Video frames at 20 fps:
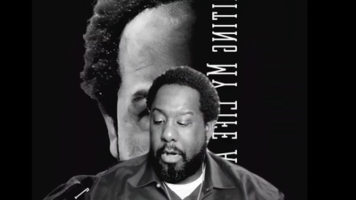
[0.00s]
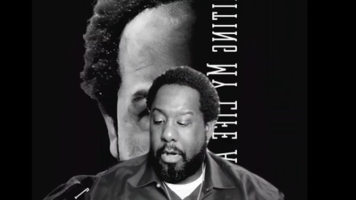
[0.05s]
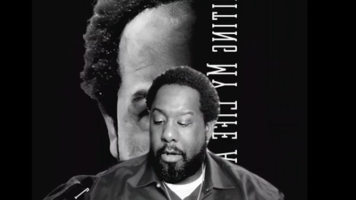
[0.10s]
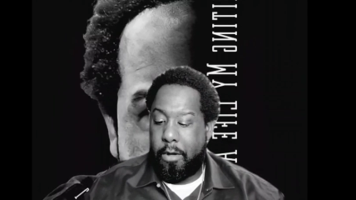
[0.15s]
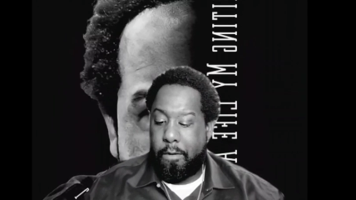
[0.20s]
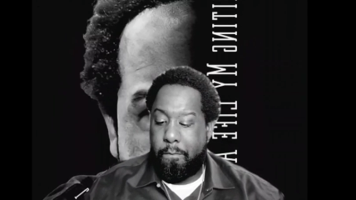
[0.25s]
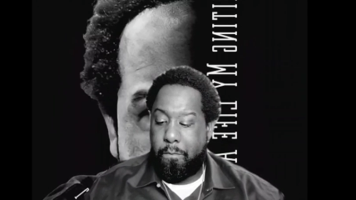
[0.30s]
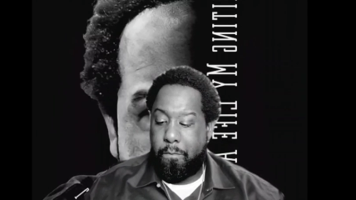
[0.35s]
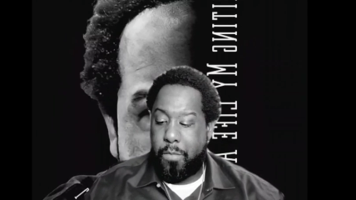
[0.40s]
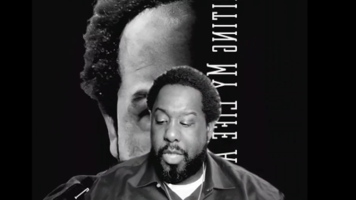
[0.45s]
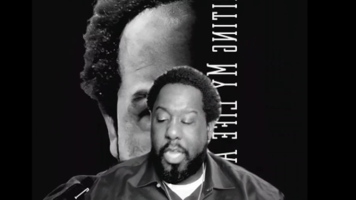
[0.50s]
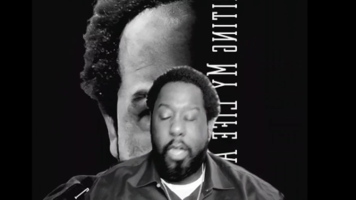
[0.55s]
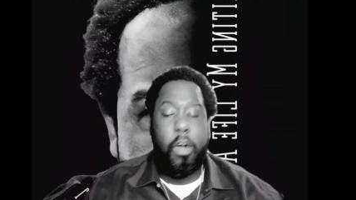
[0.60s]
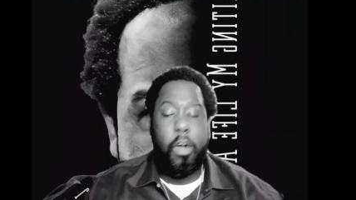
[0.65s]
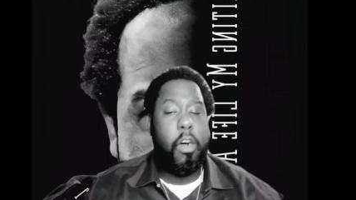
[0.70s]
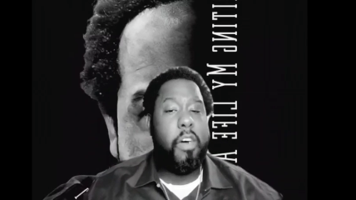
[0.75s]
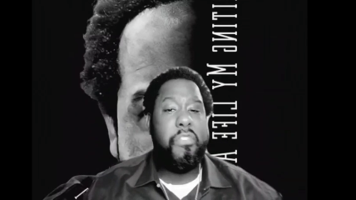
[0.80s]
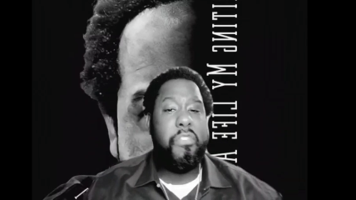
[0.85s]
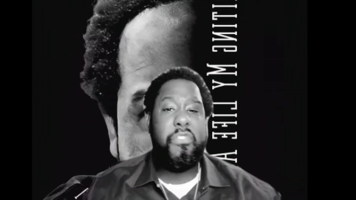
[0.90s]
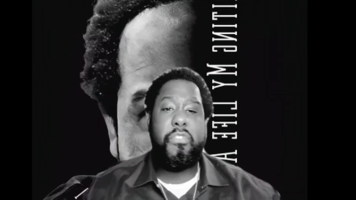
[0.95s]

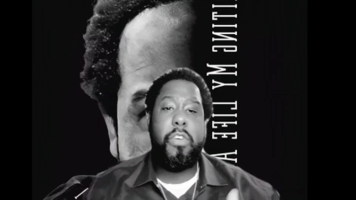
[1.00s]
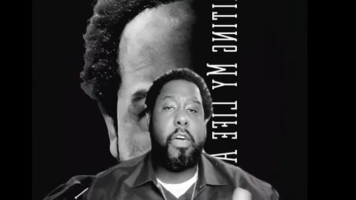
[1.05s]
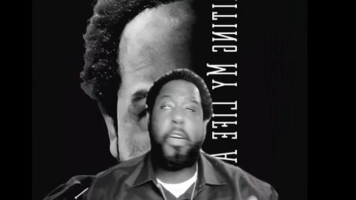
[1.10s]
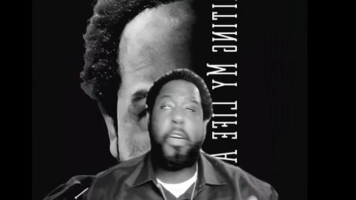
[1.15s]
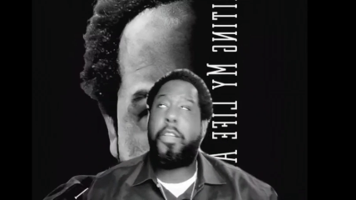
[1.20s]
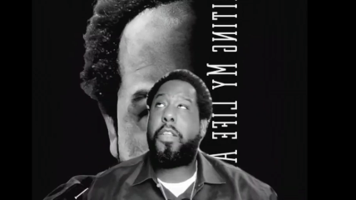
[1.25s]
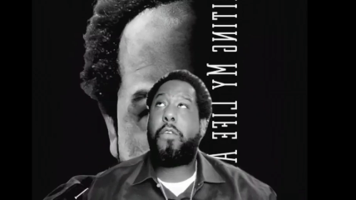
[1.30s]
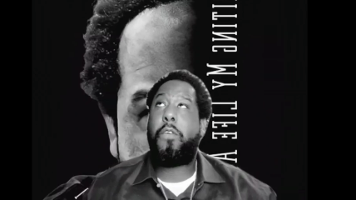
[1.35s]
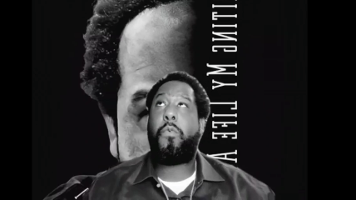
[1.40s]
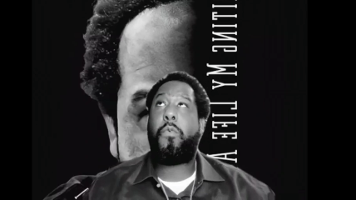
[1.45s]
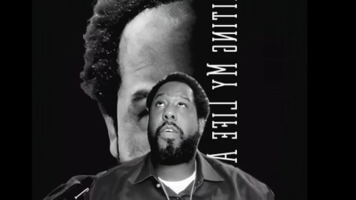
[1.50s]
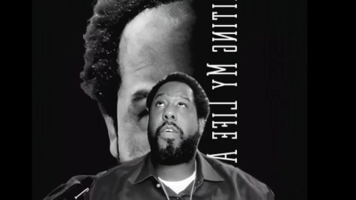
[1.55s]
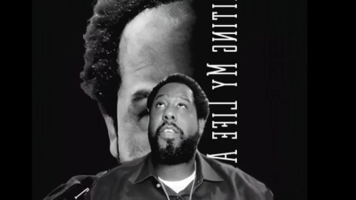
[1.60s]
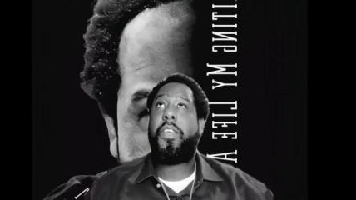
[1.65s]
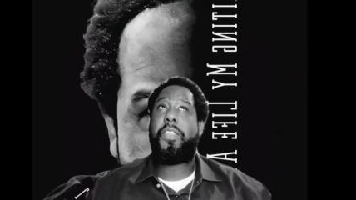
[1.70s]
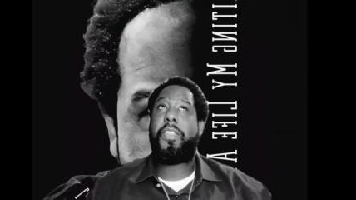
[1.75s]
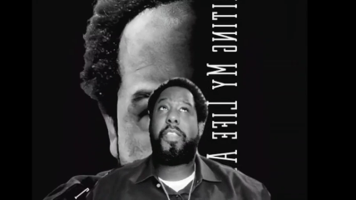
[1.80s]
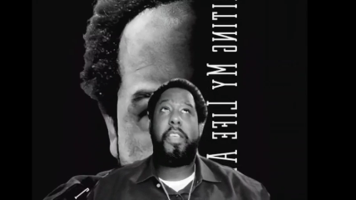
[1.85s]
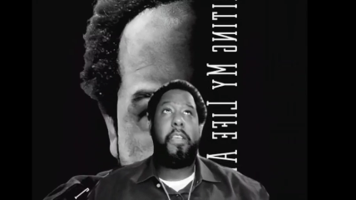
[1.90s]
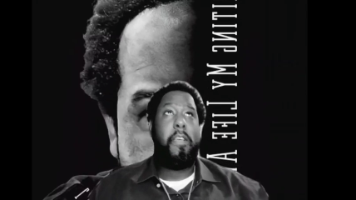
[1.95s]
It all started
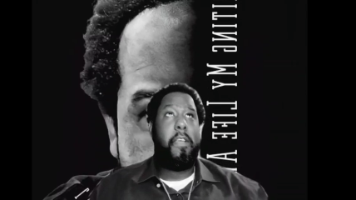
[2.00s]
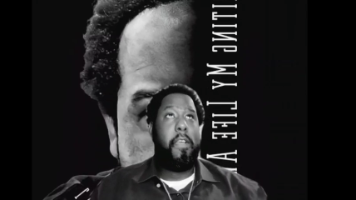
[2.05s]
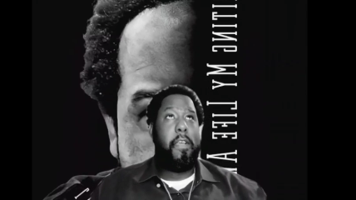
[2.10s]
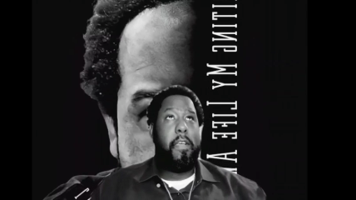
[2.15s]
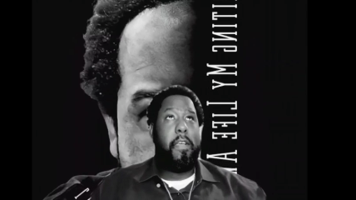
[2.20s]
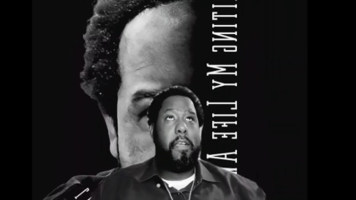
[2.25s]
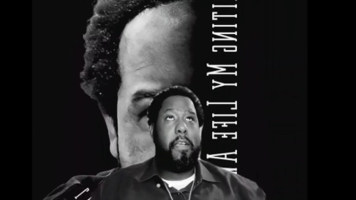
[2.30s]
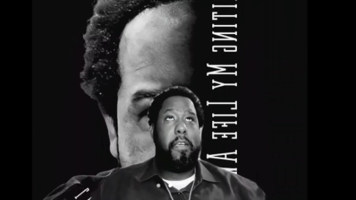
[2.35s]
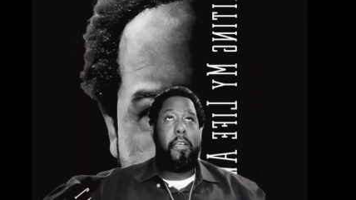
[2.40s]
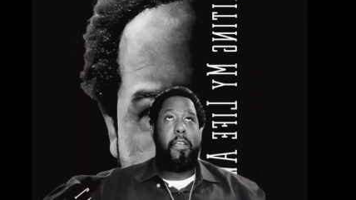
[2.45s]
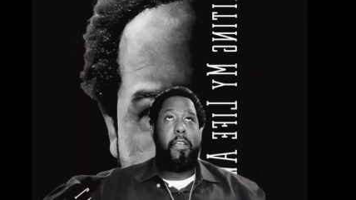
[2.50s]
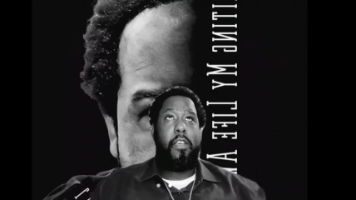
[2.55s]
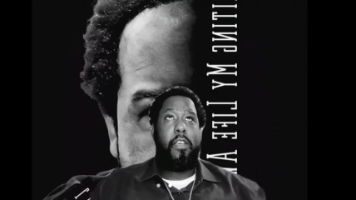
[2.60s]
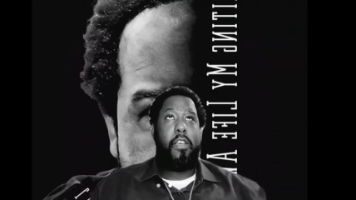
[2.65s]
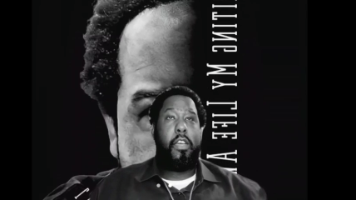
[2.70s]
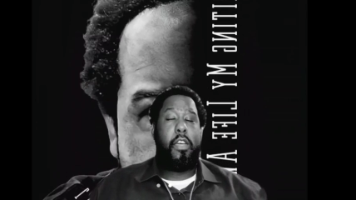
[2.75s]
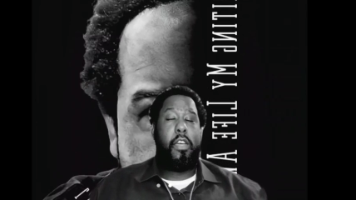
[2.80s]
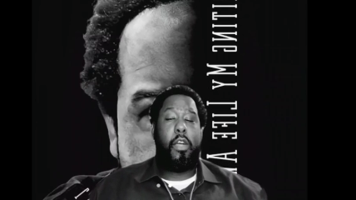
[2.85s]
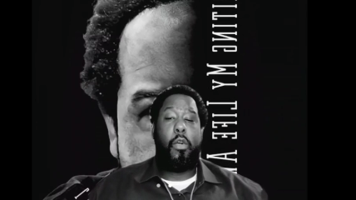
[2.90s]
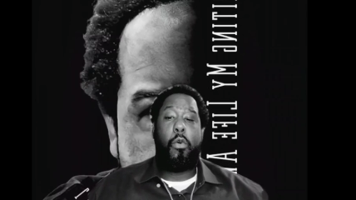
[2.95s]
with
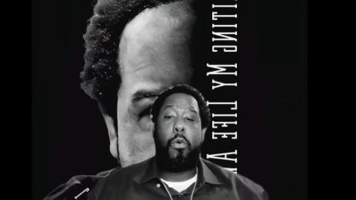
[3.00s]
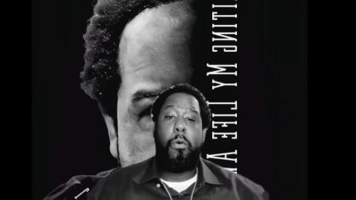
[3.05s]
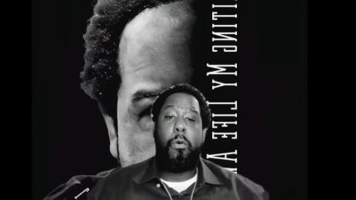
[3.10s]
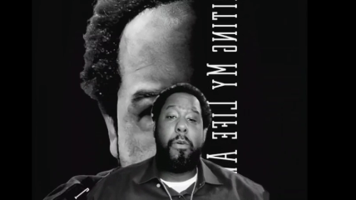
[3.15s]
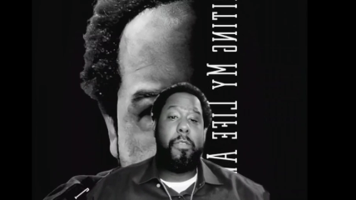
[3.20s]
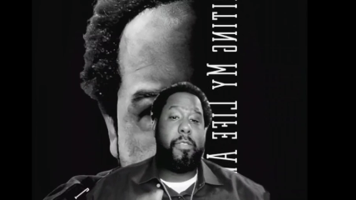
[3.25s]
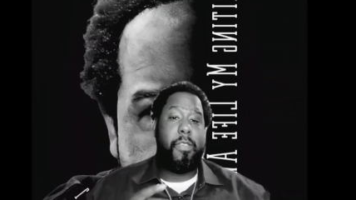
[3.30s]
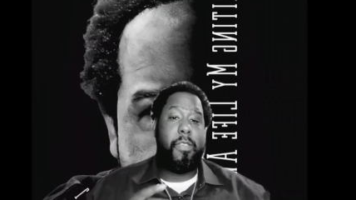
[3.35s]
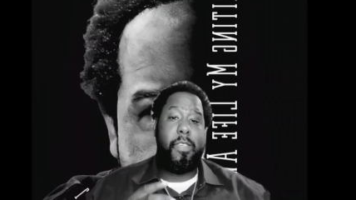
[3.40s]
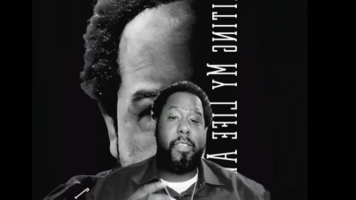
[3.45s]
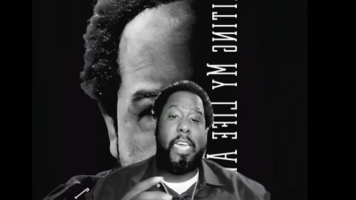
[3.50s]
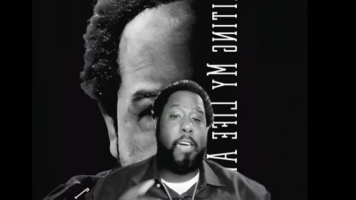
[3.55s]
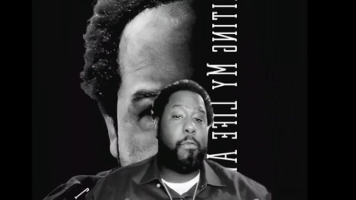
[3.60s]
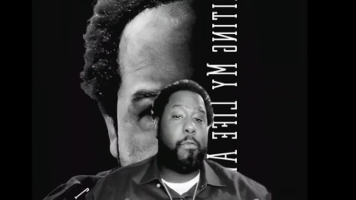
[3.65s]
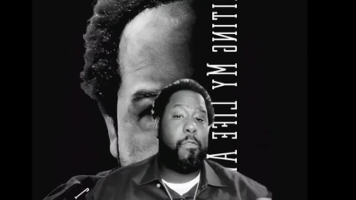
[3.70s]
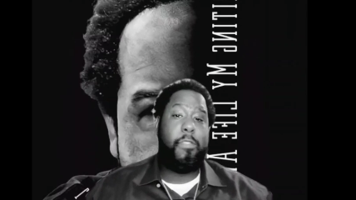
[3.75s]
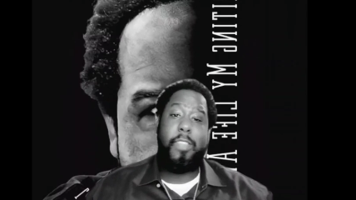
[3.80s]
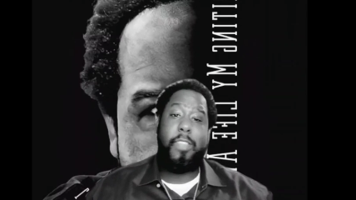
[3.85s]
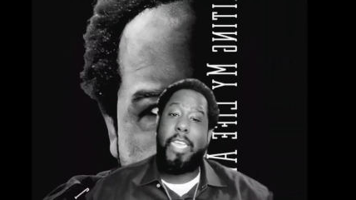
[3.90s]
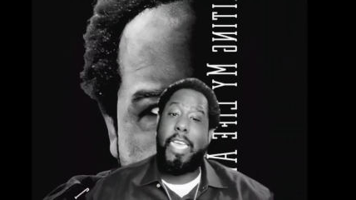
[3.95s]
courses
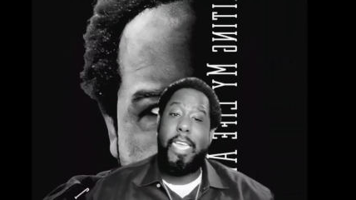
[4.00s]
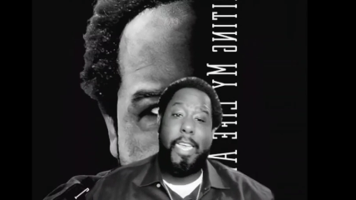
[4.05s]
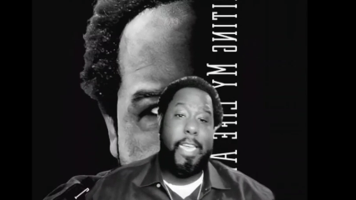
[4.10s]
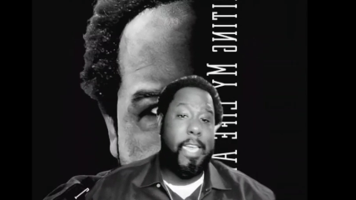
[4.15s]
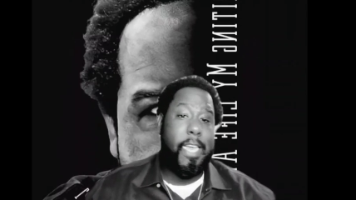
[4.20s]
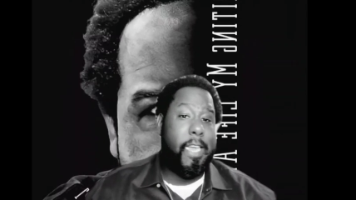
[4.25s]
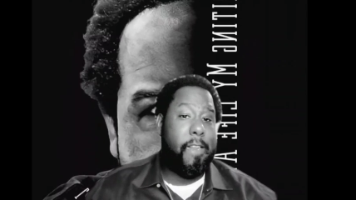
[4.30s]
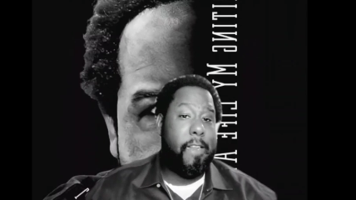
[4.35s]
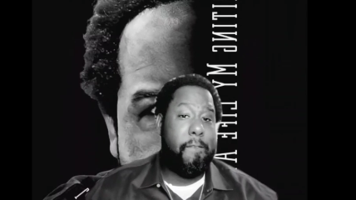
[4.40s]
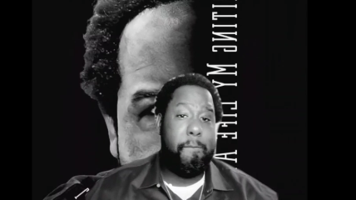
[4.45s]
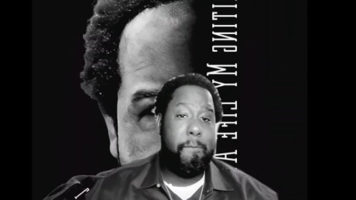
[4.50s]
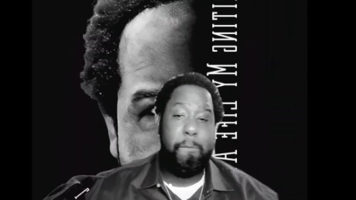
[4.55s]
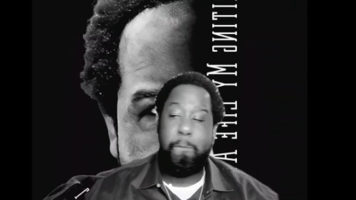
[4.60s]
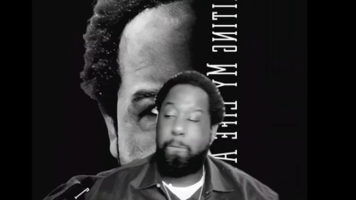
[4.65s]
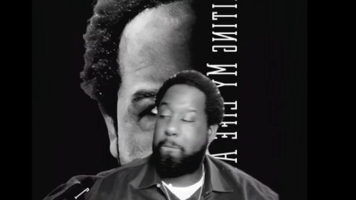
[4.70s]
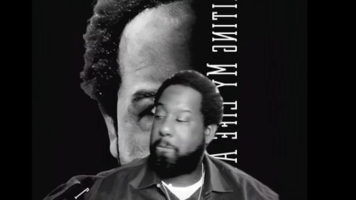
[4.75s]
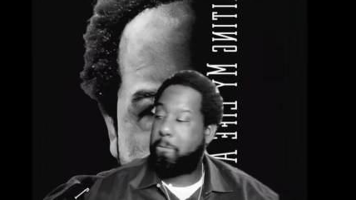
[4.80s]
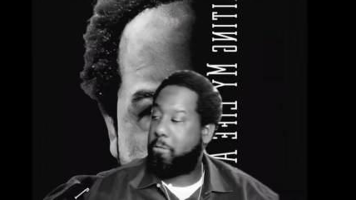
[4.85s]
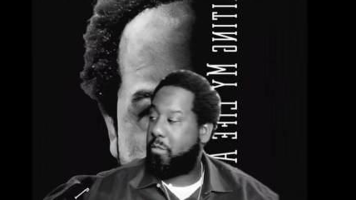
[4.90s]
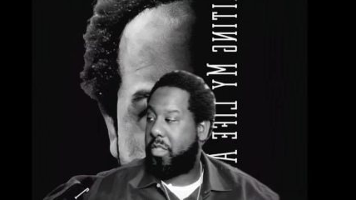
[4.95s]
I was taking.
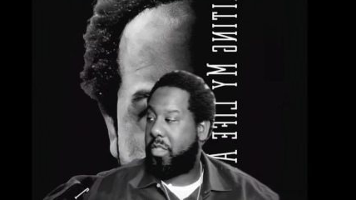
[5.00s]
